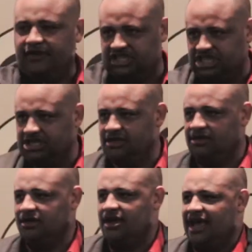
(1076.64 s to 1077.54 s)
vision
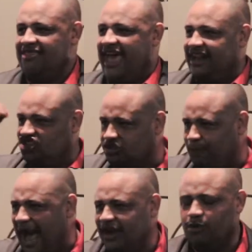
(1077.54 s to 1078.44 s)
that
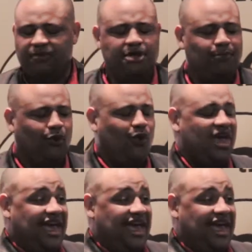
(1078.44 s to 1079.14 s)
inspired people,